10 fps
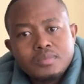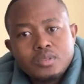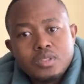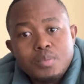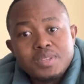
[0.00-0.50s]

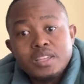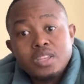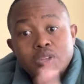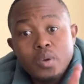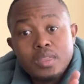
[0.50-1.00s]
So I'm saying
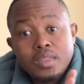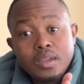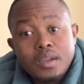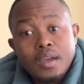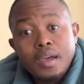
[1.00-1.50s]
youth
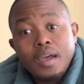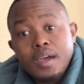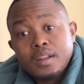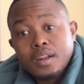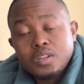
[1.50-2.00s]

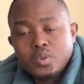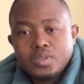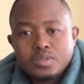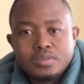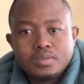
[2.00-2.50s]
and graduate.
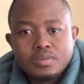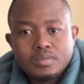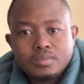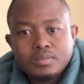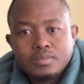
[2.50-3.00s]

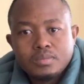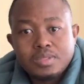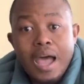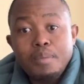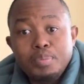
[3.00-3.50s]

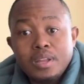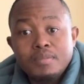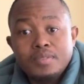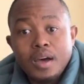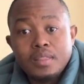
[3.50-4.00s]
Because I
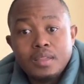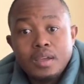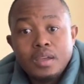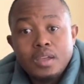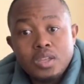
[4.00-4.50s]
believe that
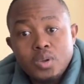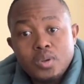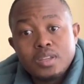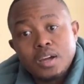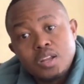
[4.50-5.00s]

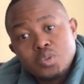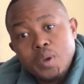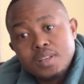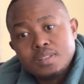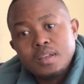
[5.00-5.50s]
youth graduates,